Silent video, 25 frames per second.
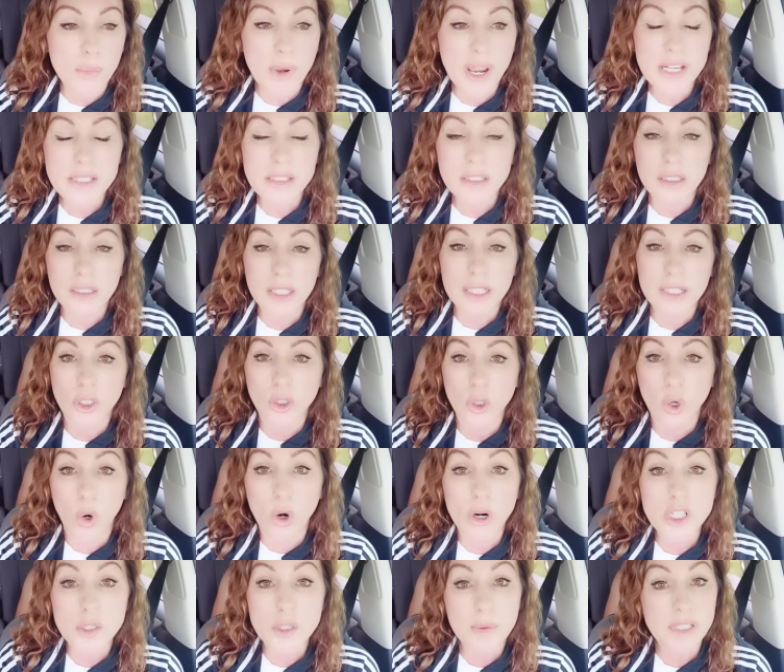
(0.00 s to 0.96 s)
so basically
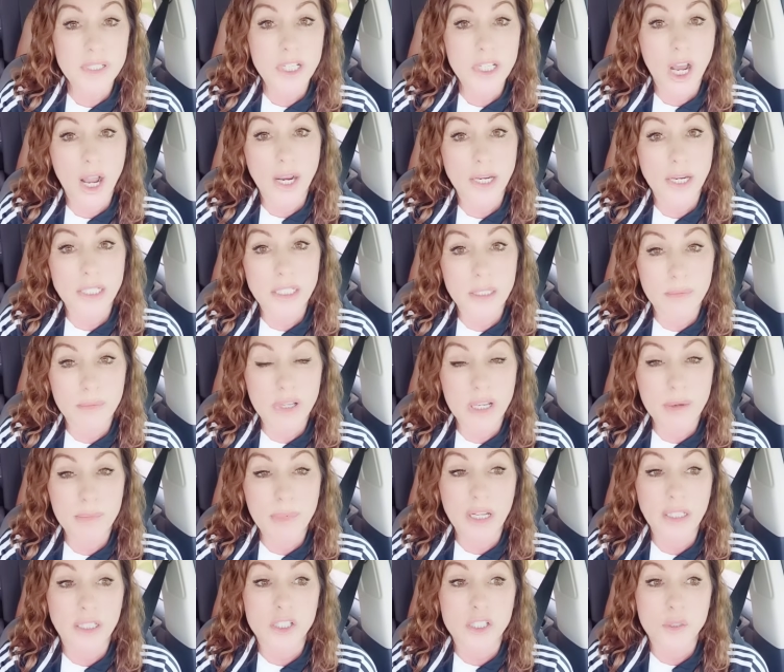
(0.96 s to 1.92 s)
the Lord's been talking
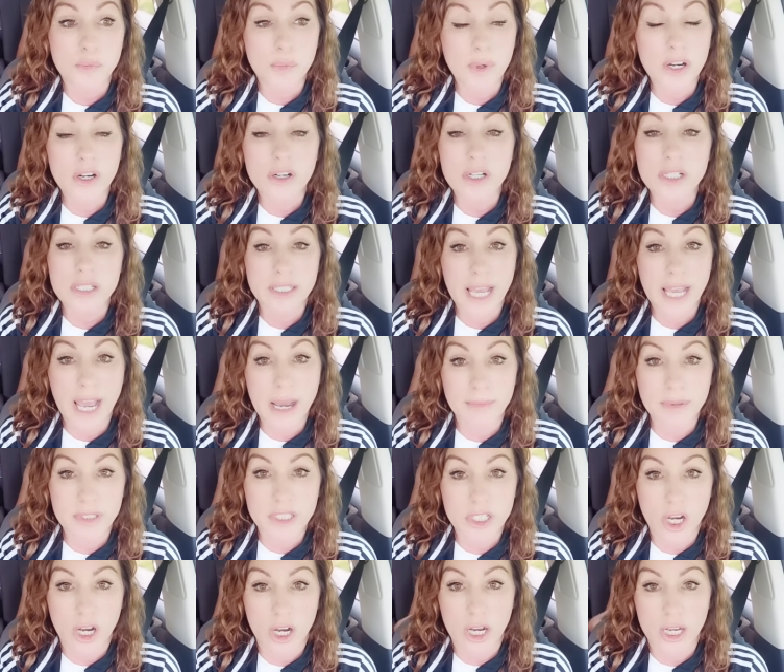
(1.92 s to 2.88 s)
to me about the spirit of
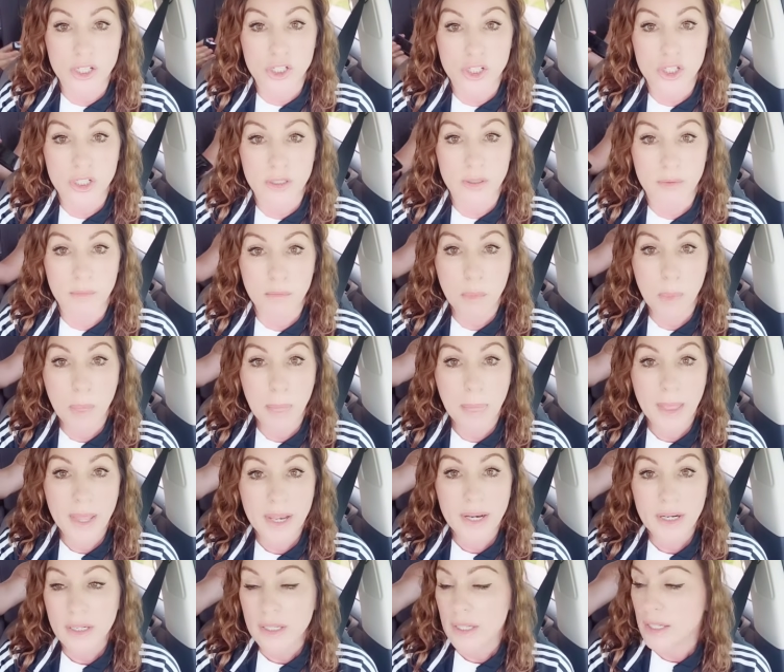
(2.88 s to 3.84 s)
sabotage.
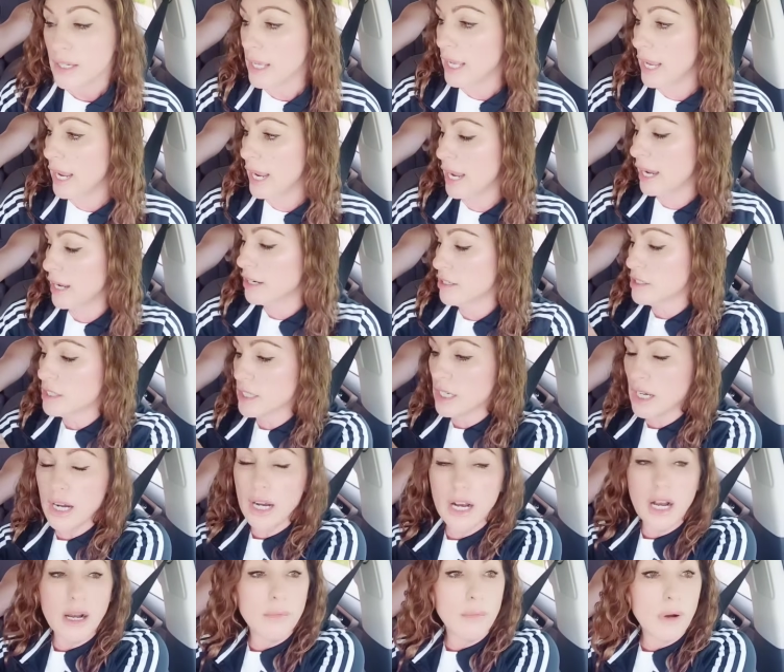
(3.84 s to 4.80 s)

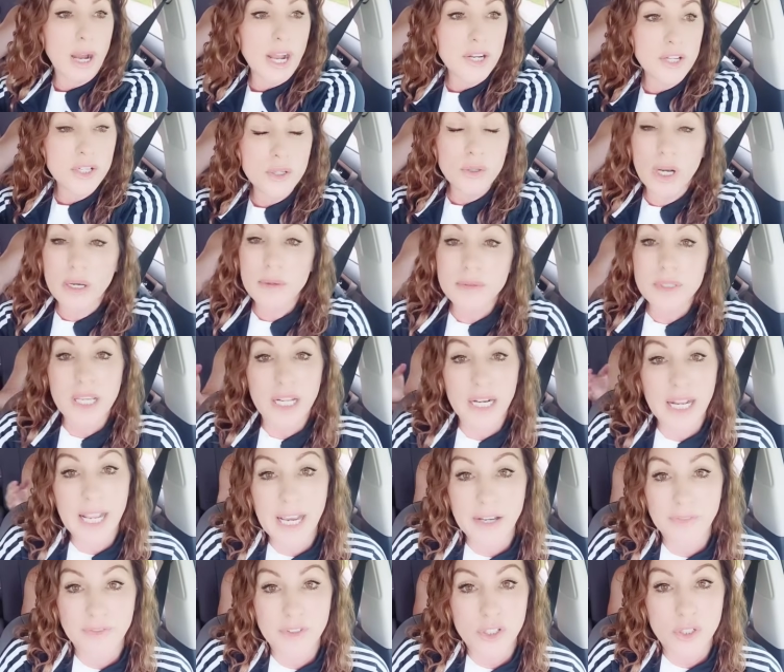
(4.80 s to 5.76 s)
And I knew I
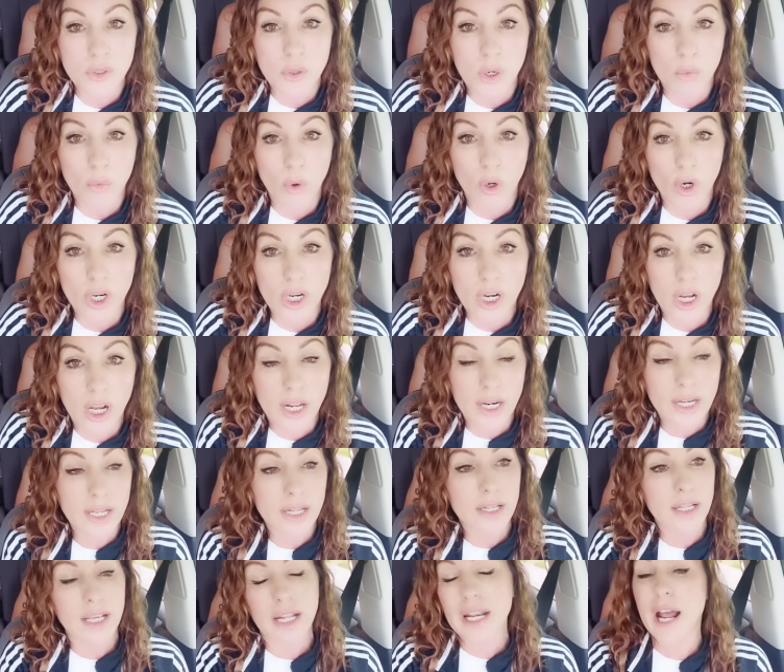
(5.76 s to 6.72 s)
was going to have to do a word
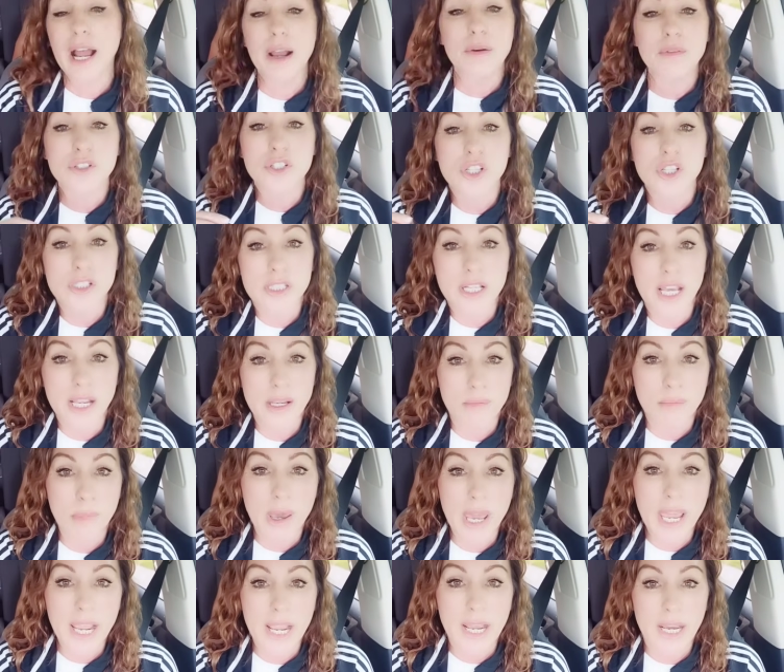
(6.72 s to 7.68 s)
on it. And I was just
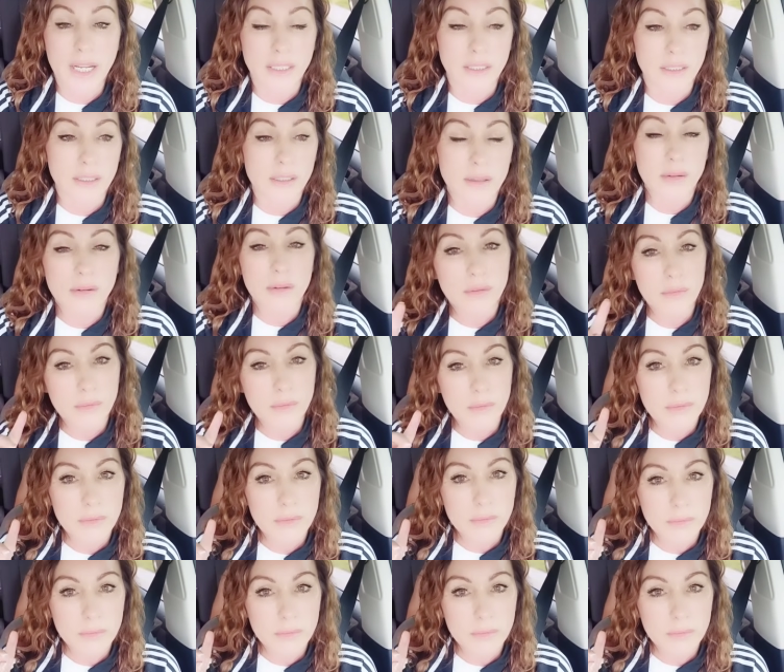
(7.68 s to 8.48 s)
like, man,